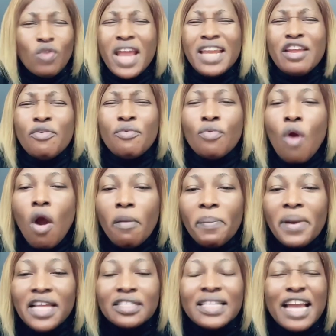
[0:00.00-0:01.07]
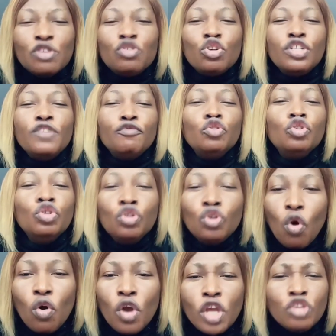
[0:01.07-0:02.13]
you're in a wrong place that you don't even
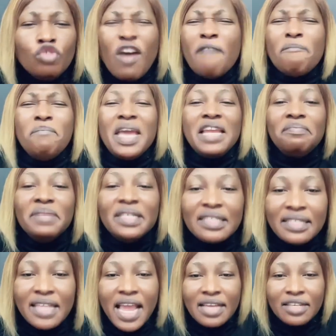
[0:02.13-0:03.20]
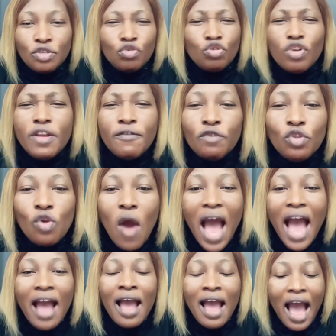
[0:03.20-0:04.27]
know. You have made mistakes. You don't even
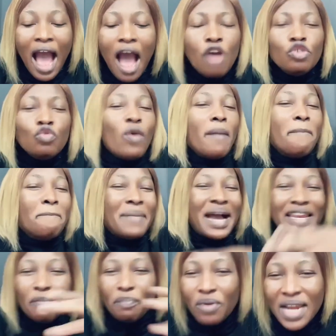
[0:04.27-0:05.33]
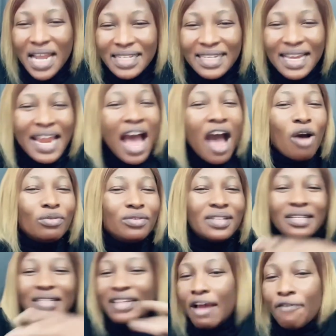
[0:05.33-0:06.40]
know how you were manipulated, how
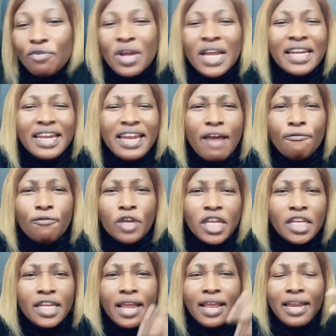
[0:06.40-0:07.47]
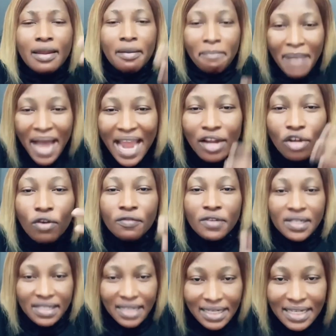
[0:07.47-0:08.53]
the devil in the mind of
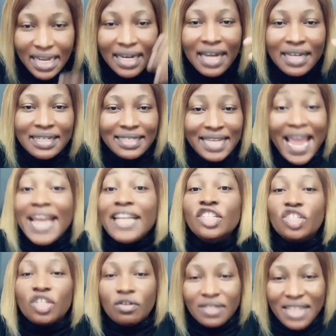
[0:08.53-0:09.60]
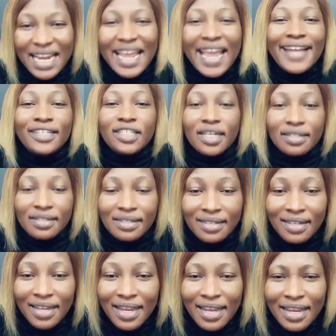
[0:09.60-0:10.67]
the Satan and his angels and
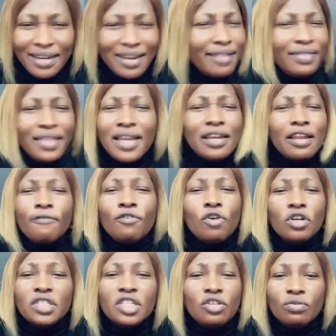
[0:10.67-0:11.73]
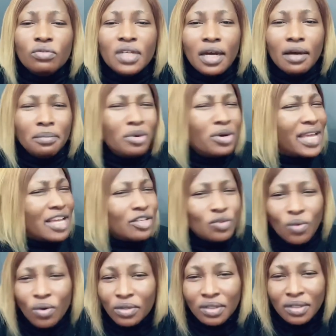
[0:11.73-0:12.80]
agents, they think they've gotten you down. But
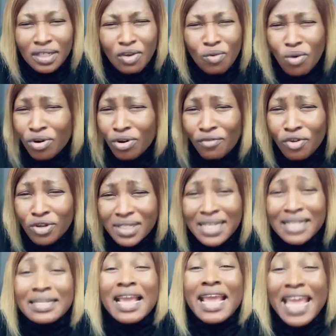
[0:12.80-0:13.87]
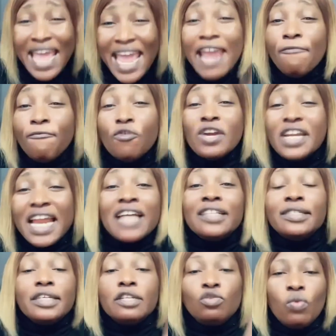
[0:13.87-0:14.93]
guess what? The word of God says, even
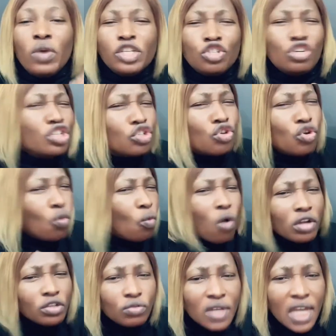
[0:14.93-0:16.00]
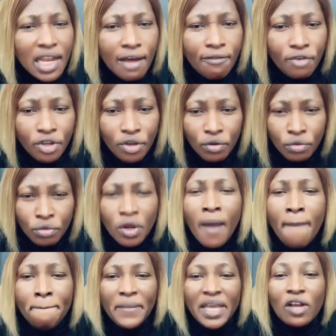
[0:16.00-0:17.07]
that situation is going to work together for your good
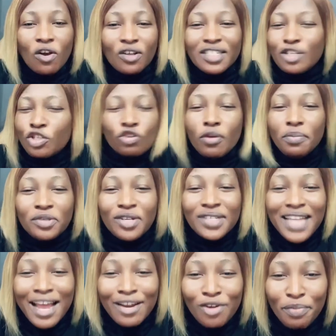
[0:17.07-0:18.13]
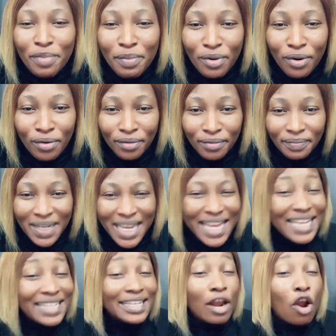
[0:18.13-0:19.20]
because the scriptures cannot be broken.
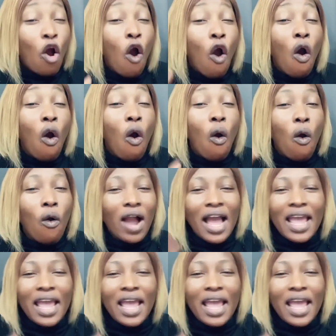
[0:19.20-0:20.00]
He said, oh,